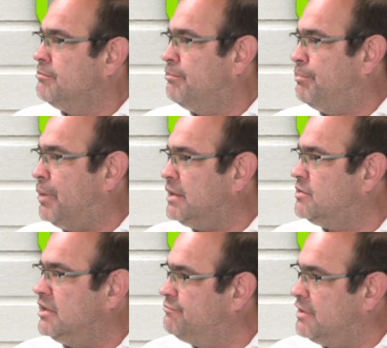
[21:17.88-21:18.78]

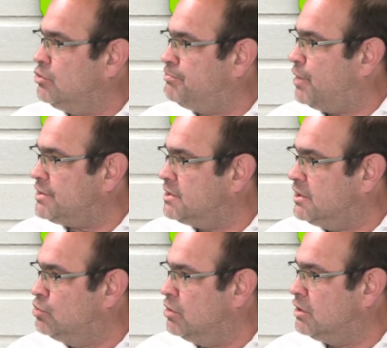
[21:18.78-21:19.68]
But if they're not
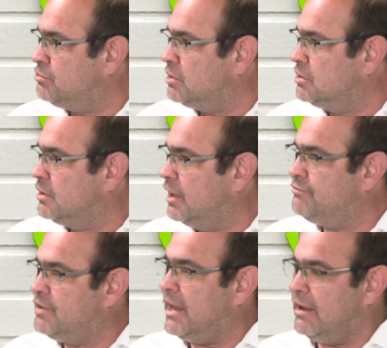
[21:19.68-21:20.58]
practically workable,
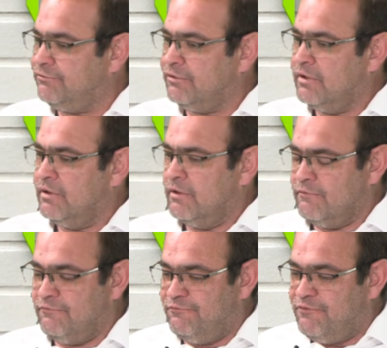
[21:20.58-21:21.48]
if they have
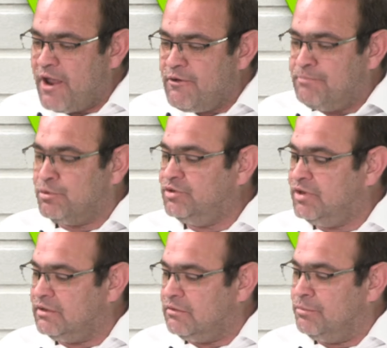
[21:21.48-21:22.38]
very
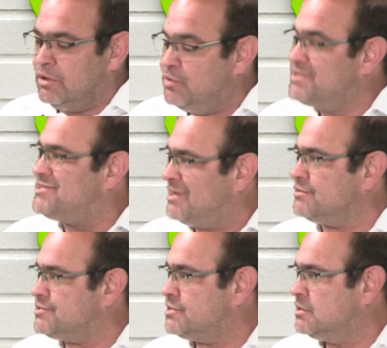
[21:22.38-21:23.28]
predictable
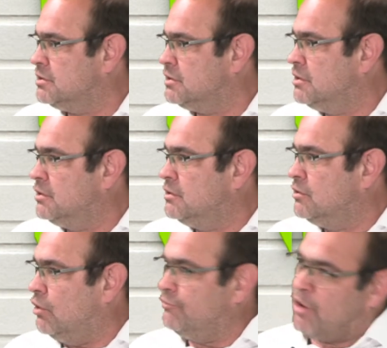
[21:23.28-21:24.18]
results
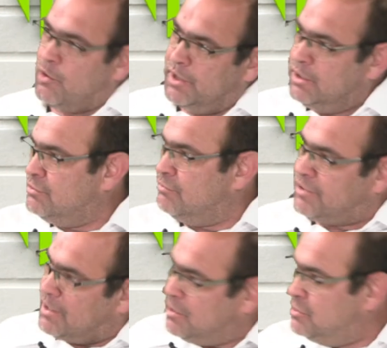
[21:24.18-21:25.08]
of going in,
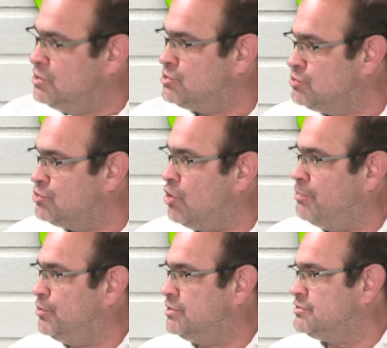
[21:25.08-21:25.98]
taking things into the
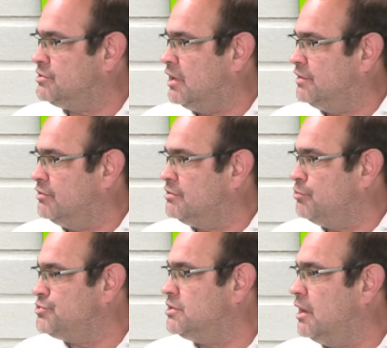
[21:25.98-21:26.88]

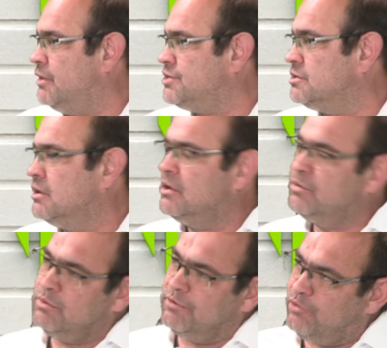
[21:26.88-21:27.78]
opposite direction,
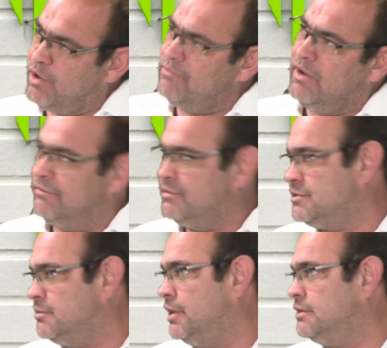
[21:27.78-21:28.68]
we will forever have this debate.